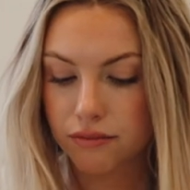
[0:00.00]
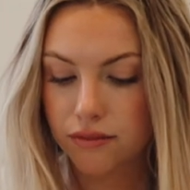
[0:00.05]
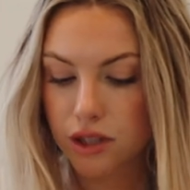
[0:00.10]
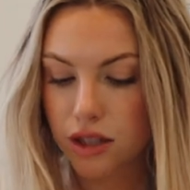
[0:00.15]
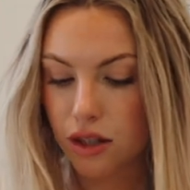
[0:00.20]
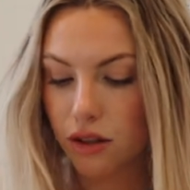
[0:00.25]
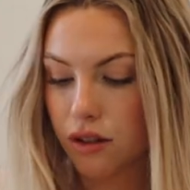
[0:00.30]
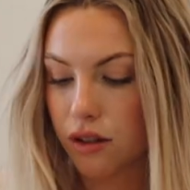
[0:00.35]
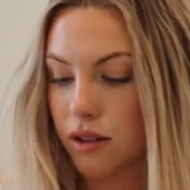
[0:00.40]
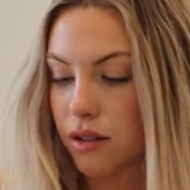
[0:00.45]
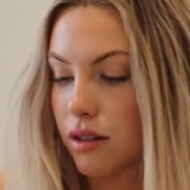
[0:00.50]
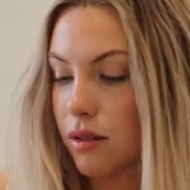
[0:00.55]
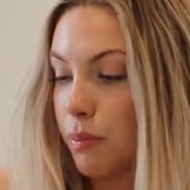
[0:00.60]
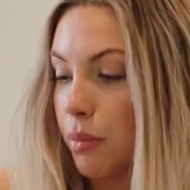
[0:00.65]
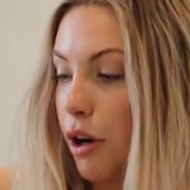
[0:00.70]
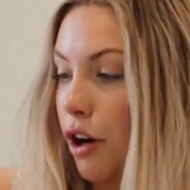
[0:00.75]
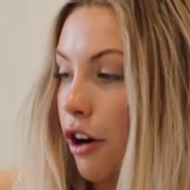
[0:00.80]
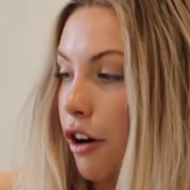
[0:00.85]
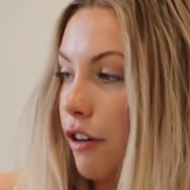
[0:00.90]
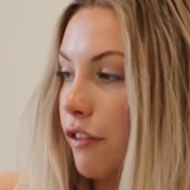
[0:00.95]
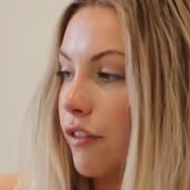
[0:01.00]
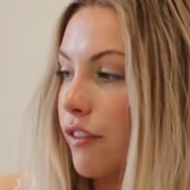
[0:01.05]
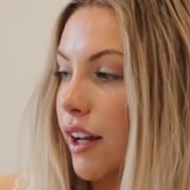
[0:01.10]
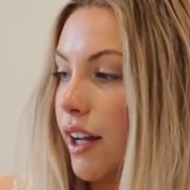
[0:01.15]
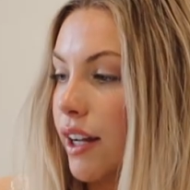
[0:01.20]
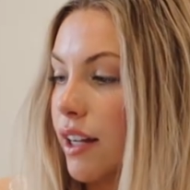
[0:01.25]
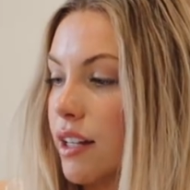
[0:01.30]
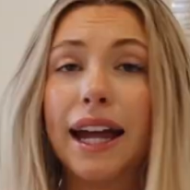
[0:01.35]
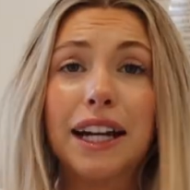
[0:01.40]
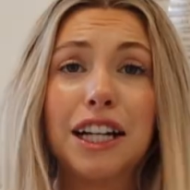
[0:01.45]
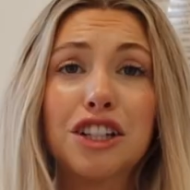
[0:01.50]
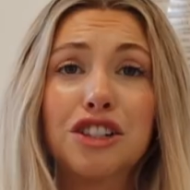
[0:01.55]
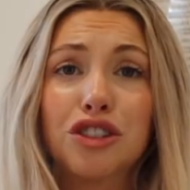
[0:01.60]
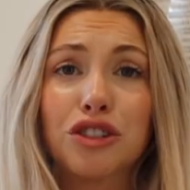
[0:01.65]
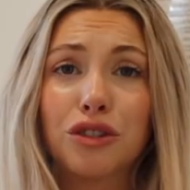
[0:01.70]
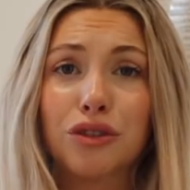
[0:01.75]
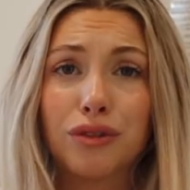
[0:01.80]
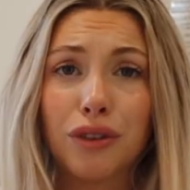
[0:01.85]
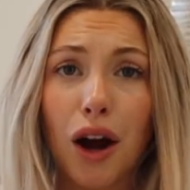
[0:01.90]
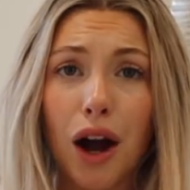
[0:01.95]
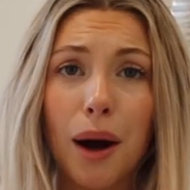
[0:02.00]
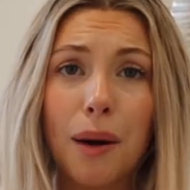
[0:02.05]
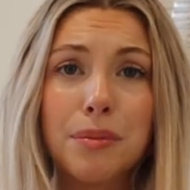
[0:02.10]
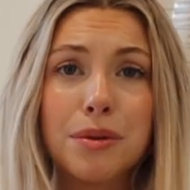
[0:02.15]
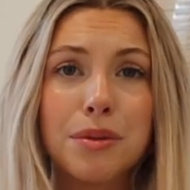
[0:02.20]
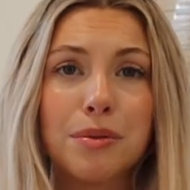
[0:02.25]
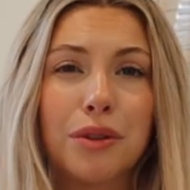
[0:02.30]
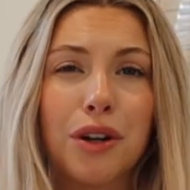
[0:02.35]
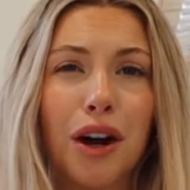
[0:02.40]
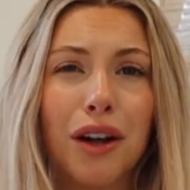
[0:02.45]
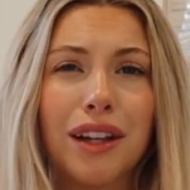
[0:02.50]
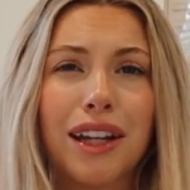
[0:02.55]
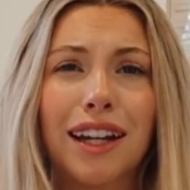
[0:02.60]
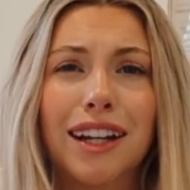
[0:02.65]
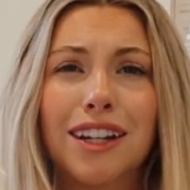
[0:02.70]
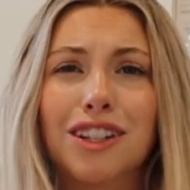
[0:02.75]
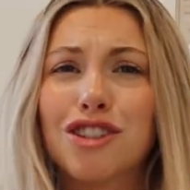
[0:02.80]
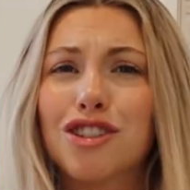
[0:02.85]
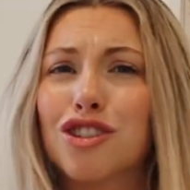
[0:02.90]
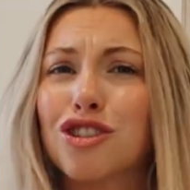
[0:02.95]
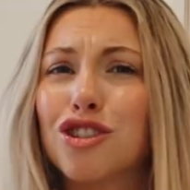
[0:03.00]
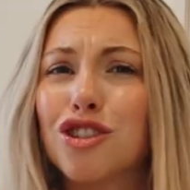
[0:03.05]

So this is perfect, and it's cropped but not like